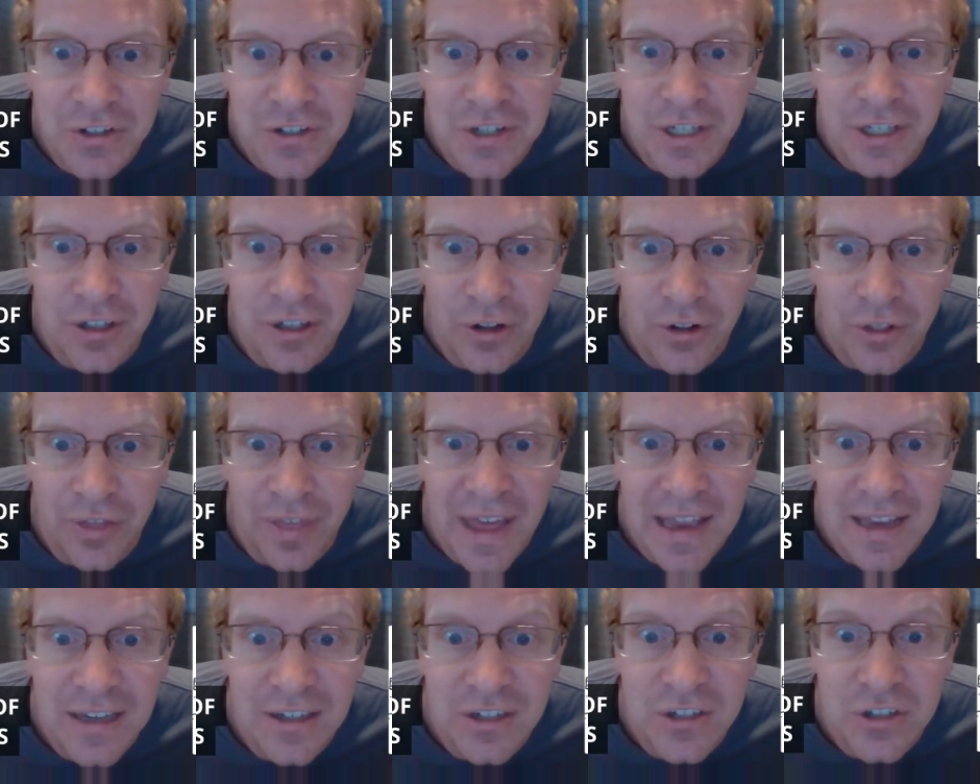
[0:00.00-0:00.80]

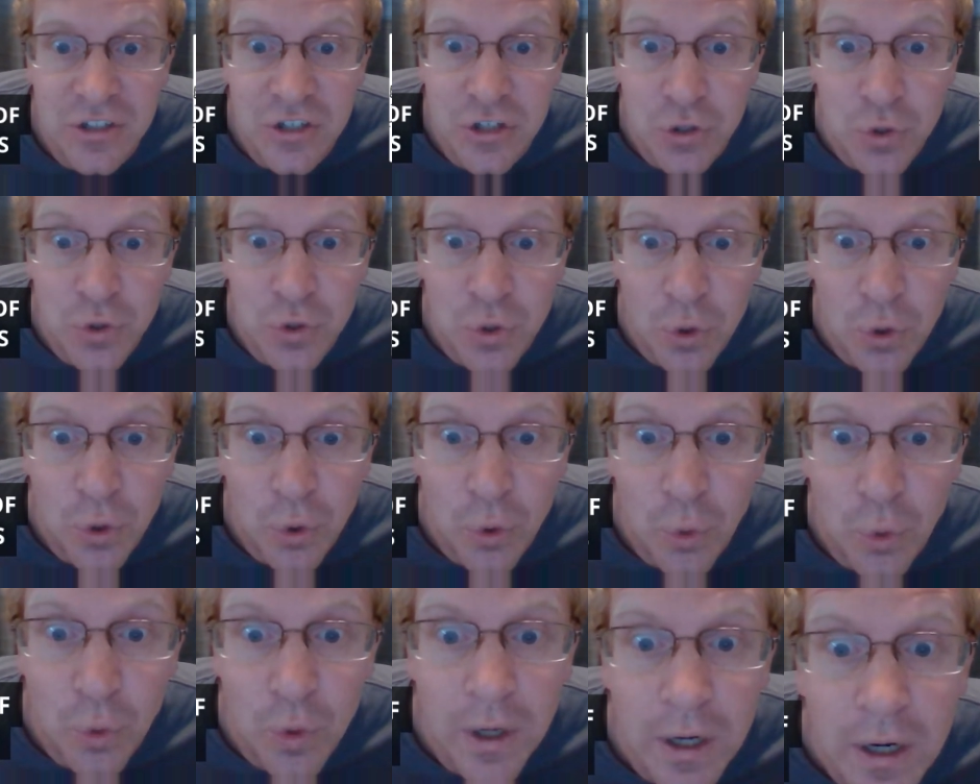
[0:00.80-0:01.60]
until they
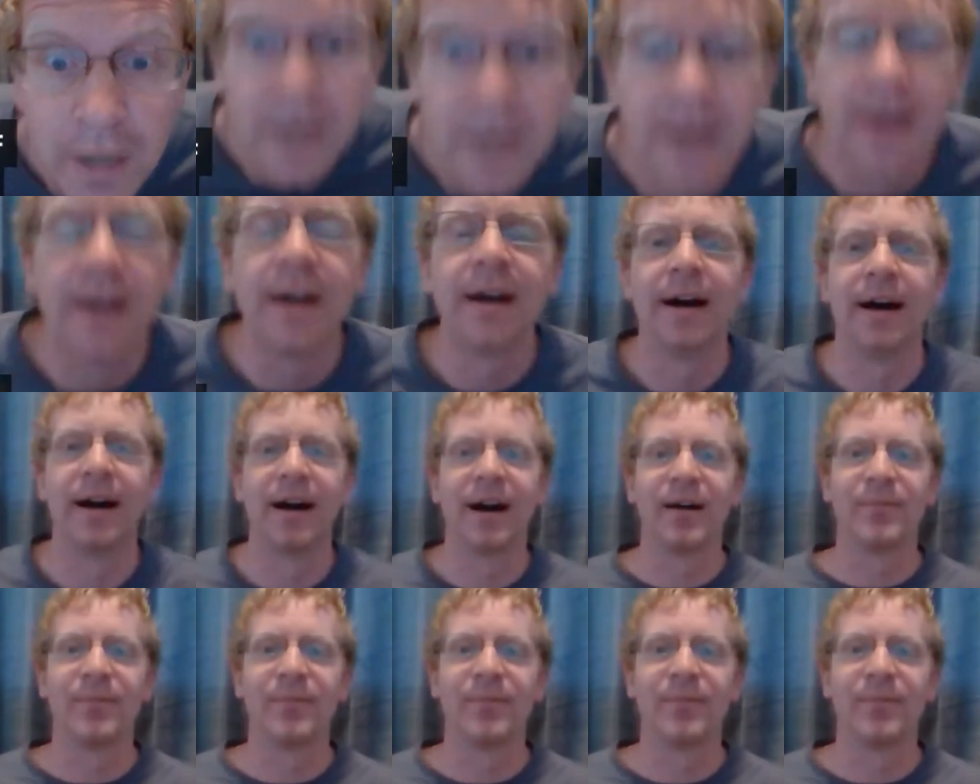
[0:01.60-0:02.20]
do.